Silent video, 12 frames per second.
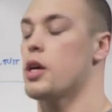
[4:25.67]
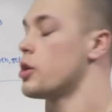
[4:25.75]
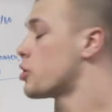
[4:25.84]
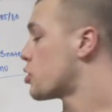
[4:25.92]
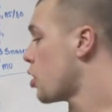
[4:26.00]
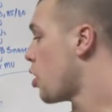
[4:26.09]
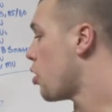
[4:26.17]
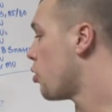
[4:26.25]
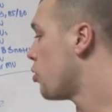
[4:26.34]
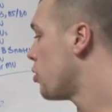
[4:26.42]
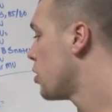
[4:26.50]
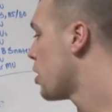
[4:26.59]

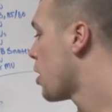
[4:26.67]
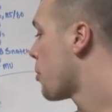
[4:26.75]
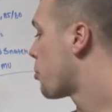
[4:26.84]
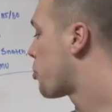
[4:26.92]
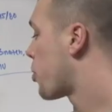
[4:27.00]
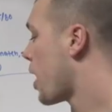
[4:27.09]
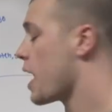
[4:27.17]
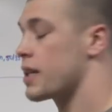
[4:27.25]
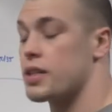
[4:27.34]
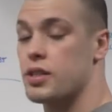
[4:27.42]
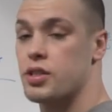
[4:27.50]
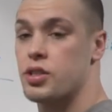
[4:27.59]
so
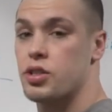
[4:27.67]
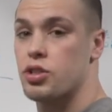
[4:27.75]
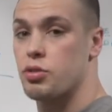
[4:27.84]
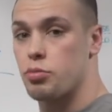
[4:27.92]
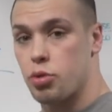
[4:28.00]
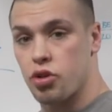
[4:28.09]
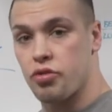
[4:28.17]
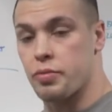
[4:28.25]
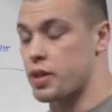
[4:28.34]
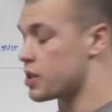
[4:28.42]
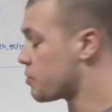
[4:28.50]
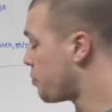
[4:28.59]
practice the
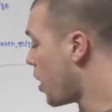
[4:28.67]
movements,